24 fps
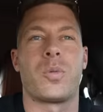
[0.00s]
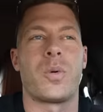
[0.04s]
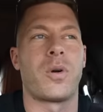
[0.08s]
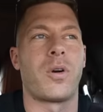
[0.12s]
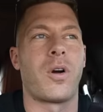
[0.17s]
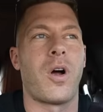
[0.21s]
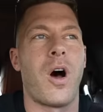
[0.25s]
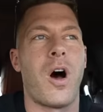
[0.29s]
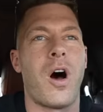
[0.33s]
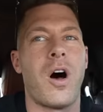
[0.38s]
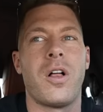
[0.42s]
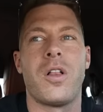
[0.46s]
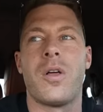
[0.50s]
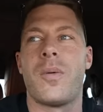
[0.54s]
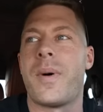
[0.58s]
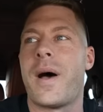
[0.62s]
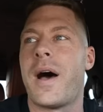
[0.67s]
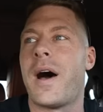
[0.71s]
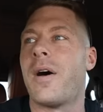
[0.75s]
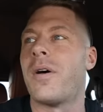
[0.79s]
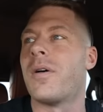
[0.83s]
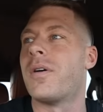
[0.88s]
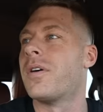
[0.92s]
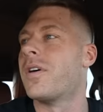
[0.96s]
we were all
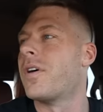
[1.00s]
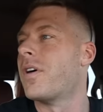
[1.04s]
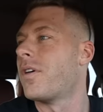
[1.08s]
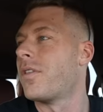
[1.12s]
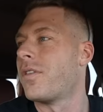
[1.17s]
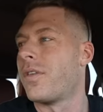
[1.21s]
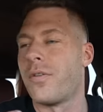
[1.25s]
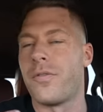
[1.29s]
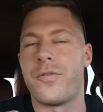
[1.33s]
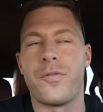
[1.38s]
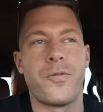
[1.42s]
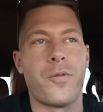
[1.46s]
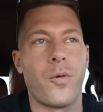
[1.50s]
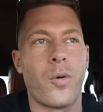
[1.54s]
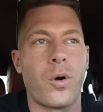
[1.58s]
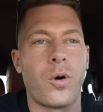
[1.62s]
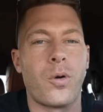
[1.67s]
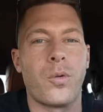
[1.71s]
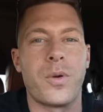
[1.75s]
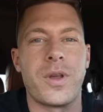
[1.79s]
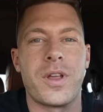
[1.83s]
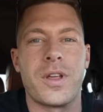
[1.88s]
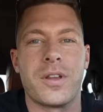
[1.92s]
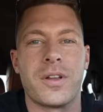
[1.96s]
about the
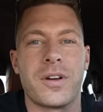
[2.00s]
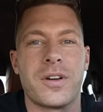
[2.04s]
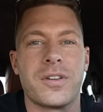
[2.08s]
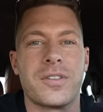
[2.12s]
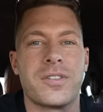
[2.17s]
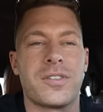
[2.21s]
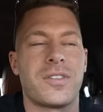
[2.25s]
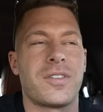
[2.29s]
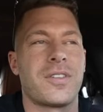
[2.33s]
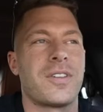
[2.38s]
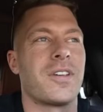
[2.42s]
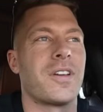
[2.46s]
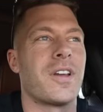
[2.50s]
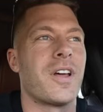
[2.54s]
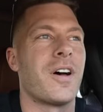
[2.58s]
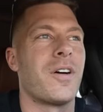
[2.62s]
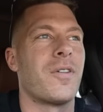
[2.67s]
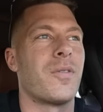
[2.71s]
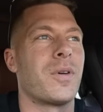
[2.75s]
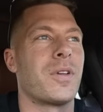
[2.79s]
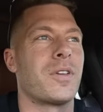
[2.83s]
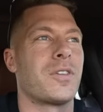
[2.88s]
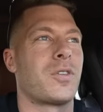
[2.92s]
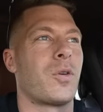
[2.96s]
four wheelers. You know,
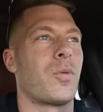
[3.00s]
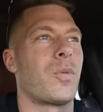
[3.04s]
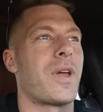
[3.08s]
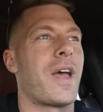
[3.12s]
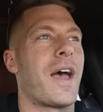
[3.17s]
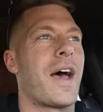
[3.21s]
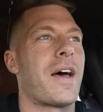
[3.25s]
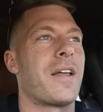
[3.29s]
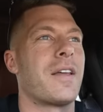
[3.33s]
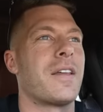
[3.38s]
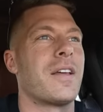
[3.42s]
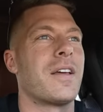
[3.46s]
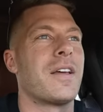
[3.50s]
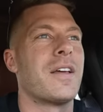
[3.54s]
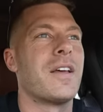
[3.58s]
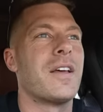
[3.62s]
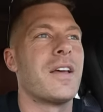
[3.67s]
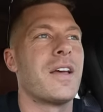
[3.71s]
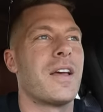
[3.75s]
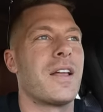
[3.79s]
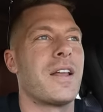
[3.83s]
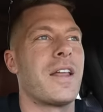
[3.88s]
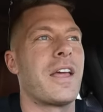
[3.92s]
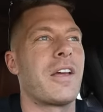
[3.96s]
we, so we had
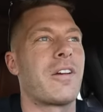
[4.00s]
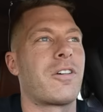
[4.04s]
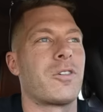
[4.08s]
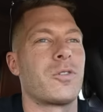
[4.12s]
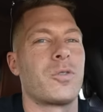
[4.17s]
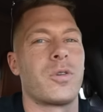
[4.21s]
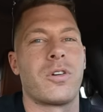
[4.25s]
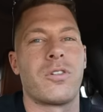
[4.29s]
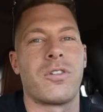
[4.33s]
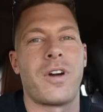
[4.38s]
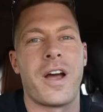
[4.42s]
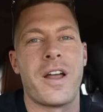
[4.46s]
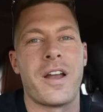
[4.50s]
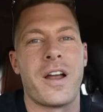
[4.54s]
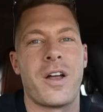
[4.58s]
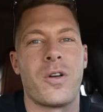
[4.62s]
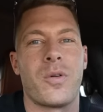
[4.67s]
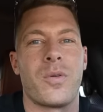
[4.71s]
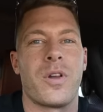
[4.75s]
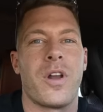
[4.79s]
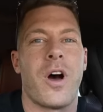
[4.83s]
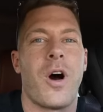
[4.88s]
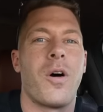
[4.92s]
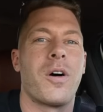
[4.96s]
acreage we would ride on.
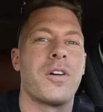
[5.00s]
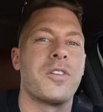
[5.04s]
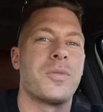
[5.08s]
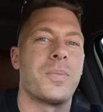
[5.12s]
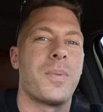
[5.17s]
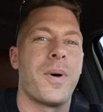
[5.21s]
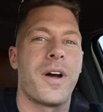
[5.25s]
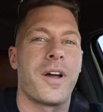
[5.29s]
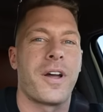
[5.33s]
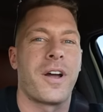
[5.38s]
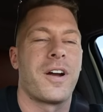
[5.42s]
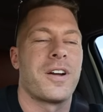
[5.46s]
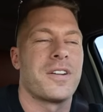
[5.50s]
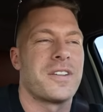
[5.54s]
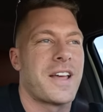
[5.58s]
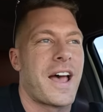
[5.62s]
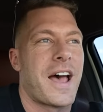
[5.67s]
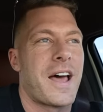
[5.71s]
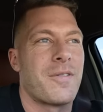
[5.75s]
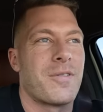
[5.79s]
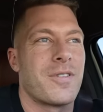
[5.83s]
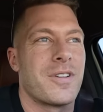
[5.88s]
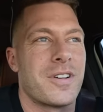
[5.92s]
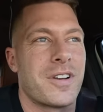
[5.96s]
We'd always bug our
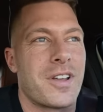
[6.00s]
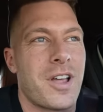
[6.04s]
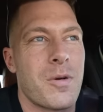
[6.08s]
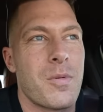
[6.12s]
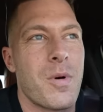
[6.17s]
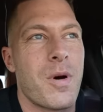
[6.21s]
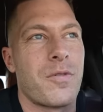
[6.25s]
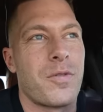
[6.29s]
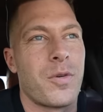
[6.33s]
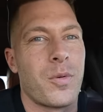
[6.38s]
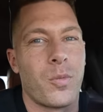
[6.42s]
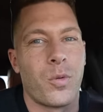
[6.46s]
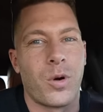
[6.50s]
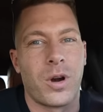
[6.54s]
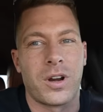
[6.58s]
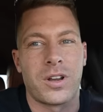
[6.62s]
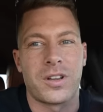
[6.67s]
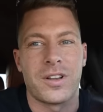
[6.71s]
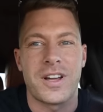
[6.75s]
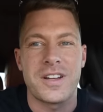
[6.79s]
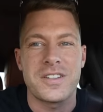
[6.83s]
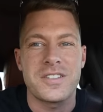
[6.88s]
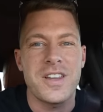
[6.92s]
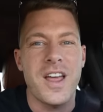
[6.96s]
dad. We'd come home from work
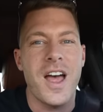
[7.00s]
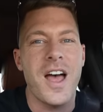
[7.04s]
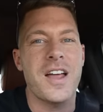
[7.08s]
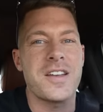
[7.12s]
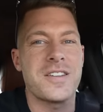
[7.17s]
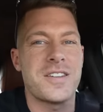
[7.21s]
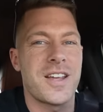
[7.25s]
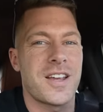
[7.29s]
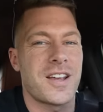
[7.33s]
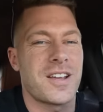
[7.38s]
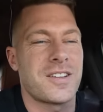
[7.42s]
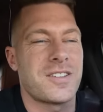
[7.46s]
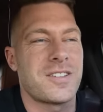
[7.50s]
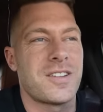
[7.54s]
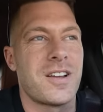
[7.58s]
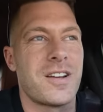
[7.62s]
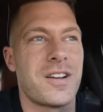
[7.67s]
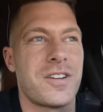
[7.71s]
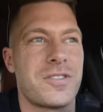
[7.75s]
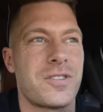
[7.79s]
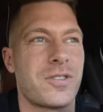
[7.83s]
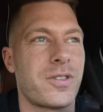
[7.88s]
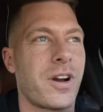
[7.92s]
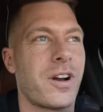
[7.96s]
like, Dad, take us on
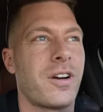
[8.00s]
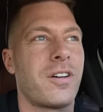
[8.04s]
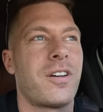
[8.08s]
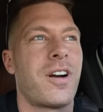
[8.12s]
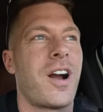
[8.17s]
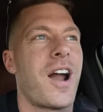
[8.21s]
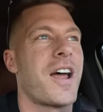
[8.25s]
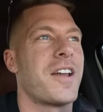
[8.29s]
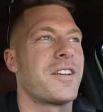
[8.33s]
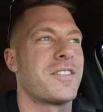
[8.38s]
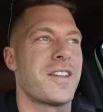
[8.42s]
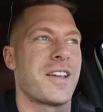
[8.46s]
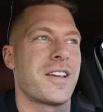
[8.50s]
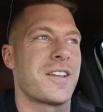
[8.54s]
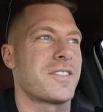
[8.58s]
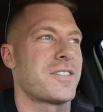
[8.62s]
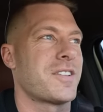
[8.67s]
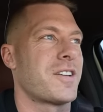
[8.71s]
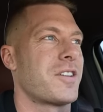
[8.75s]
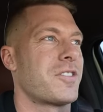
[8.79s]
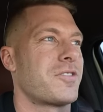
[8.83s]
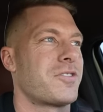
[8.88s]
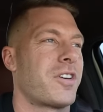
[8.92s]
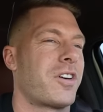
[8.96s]
a trail ride. Take us
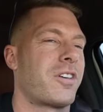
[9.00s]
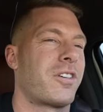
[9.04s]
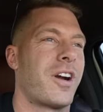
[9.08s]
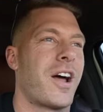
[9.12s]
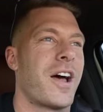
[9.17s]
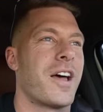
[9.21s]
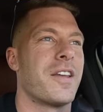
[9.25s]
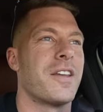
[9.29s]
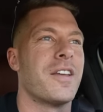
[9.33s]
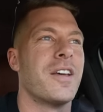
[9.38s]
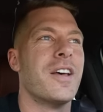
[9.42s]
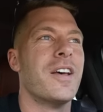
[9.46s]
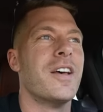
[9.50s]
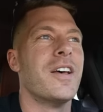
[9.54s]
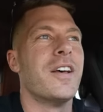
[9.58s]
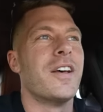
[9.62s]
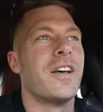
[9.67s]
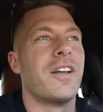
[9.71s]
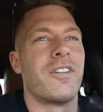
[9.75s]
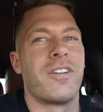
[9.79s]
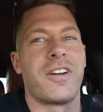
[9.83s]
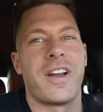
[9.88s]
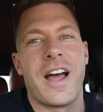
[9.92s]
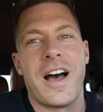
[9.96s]
on a trail ride.
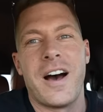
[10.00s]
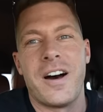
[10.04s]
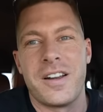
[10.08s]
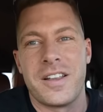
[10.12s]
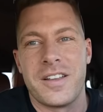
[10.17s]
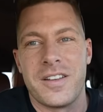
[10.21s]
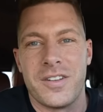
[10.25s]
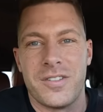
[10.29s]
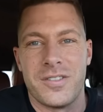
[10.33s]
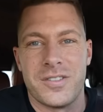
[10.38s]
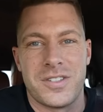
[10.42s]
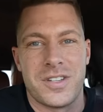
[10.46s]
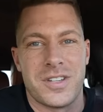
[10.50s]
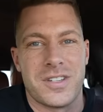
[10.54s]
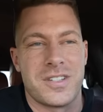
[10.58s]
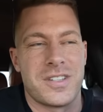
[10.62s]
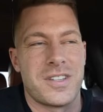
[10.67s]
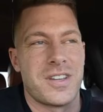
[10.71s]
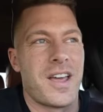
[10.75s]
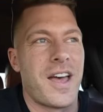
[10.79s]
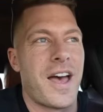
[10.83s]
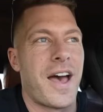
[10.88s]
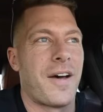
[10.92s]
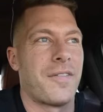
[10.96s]
In reality, he was
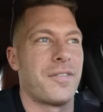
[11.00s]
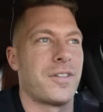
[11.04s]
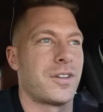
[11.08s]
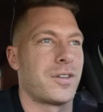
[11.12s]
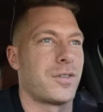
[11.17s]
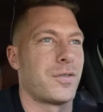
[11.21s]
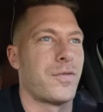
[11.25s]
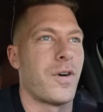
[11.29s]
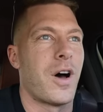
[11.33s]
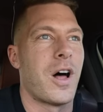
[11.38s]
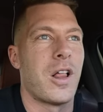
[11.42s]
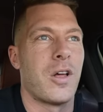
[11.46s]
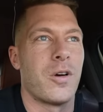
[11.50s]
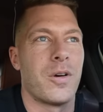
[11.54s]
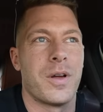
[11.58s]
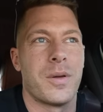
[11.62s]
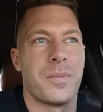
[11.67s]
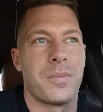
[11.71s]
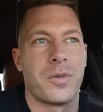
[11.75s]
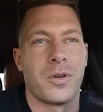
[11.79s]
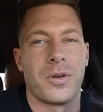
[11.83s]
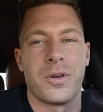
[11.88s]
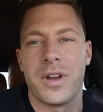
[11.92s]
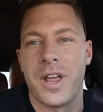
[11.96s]
just having us follow
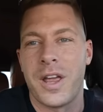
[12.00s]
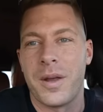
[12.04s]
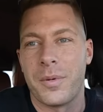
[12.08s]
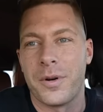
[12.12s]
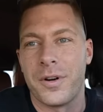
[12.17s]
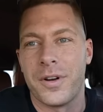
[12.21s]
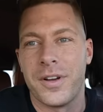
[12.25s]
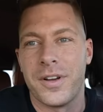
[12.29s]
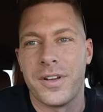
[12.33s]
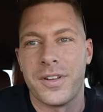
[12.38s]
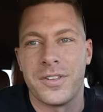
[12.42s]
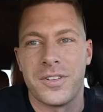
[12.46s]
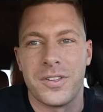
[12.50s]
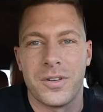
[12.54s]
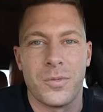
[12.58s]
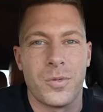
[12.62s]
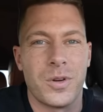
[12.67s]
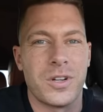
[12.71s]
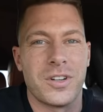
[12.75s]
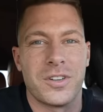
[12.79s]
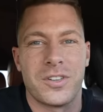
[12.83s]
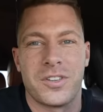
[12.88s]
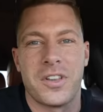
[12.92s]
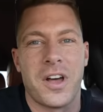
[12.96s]
him through neighborhoods, and
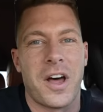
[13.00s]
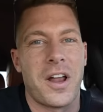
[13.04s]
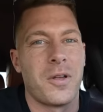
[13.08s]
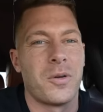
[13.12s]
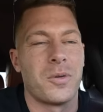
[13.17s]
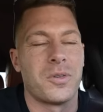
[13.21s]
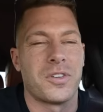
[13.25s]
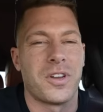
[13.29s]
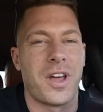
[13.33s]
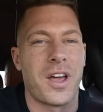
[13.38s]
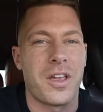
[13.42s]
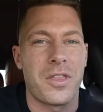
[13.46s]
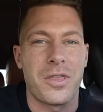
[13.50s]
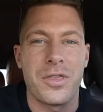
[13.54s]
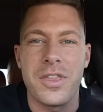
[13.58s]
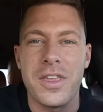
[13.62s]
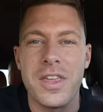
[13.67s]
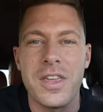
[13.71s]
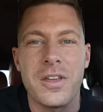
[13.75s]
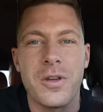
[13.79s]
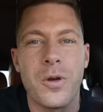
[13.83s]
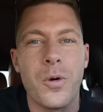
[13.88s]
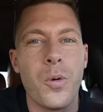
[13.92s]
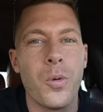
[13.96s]
we just thought it was like
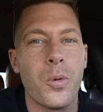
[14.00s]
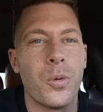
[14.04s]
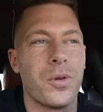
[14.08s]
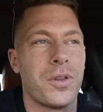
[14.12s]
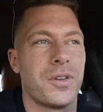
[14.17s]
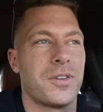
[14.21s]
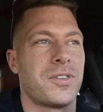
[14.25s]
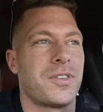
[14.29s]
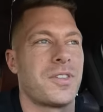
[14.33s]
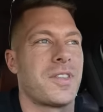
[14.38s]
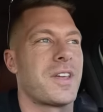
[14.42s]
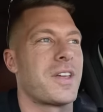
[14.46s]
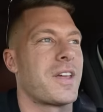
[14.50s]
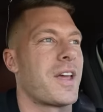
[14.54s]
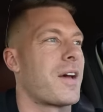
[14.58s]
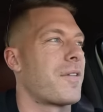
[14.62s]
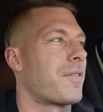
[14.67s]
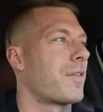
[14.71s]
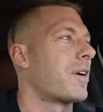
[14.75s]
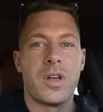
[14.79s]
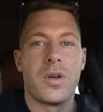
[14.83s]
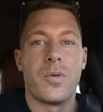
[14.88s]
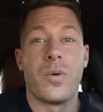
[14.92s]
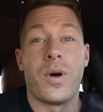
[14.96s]
the coolest thing
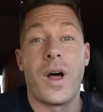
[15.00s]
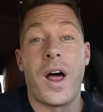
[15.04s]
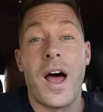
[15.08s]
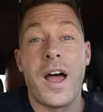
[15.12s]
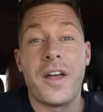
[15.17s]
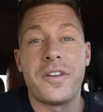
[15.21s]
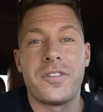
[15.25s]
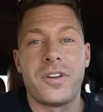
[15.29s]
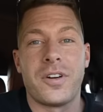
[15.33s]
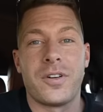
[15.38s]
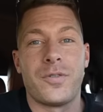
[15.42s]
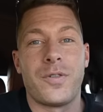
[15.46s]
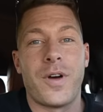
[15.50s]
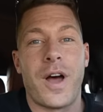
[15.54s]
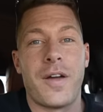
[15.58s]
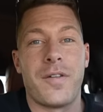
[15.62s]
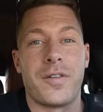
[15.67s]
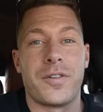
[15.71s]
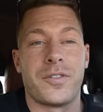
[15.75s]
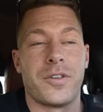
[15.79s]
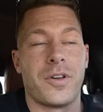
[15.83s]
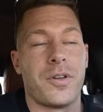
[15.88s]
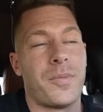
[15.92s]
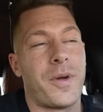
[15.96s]
ever. When I turned five
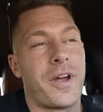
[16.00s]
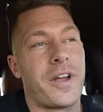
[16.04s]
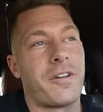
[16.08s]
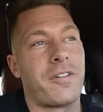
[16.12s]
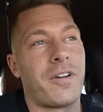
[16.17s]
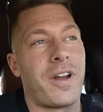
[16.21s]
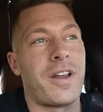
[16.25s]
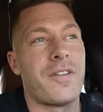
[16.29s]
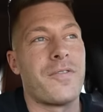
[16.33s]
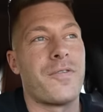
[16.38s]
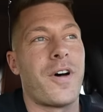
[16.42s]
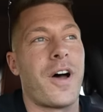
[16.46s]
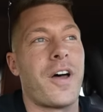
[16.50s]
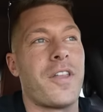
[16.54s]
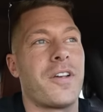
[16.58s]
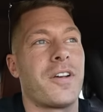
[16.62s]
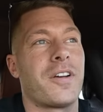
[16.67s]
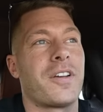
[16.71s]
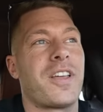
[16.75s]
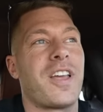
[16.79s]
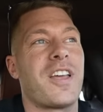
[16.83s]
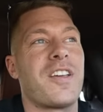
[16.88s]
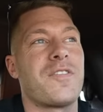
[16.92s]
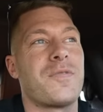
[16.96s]
years old, my grandfather
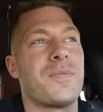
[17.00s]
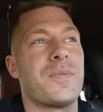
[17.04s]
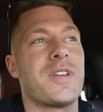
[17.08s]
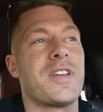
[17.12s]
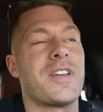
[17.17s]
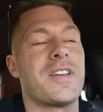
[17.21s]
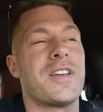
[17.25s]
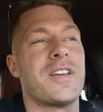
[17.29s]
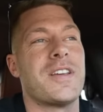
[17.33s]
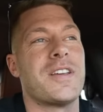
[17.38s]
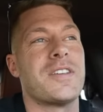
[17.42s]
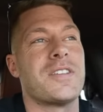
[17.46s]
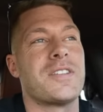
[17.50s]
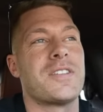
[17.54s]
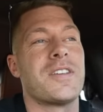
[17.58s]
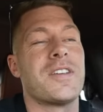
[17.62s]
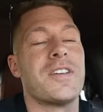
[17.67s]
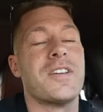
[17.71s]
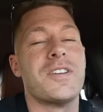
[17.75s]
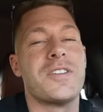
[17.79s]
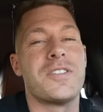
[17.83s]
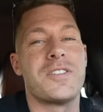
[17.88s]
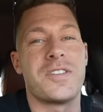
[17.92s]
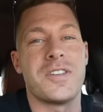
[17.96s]
gave me his
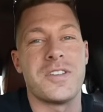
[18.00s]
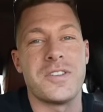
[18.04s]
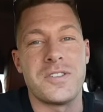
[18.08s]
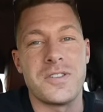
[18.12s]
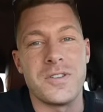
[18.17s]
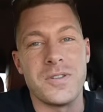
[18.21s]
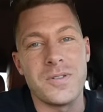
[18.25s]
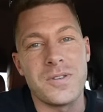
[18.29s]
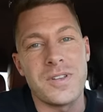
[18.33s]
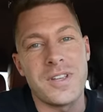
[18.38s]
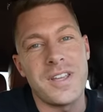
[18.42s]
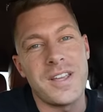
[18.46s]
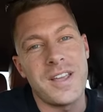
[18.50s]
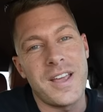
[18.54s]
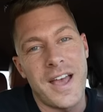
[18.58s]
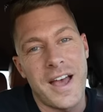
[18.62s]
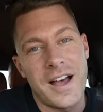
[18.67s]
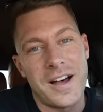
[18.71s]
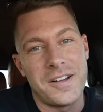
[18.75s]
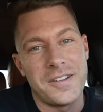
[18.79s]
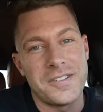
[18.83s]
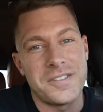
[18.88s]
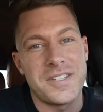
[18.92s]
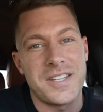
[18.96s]
Suzuki
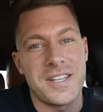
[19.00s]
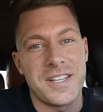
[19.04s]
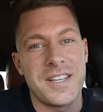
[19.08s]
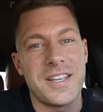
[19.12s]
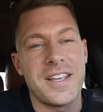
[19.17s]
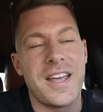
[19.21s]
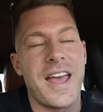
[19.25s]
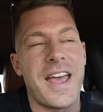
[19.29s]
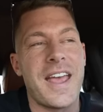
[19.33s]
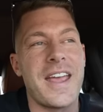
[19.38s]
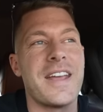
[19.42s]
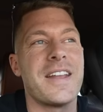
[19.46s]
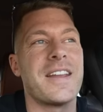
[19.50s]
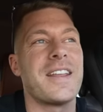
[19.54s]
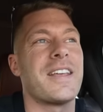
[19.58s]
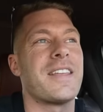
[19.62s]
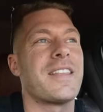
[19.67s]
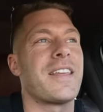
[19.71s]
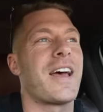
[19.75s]
LT80